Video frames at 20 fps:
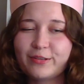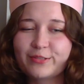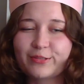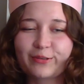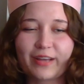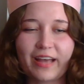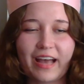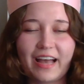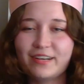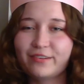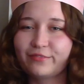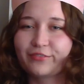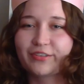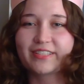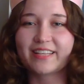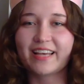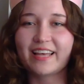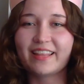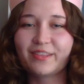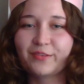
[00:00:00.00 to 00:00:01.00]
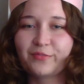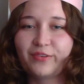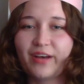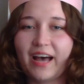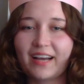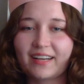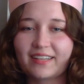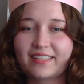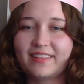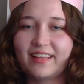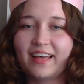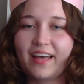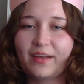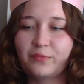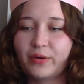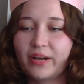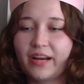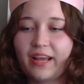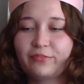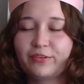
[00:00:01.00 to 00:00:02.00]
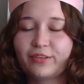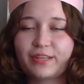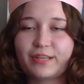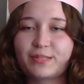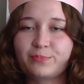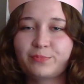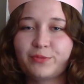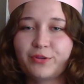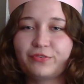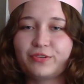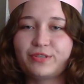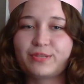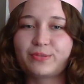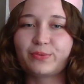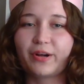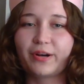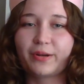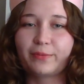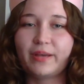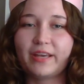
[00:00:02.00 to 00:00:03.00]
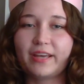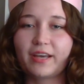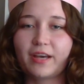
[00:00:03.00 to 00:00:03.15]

I also kind of resent the fact that whenever these movies want to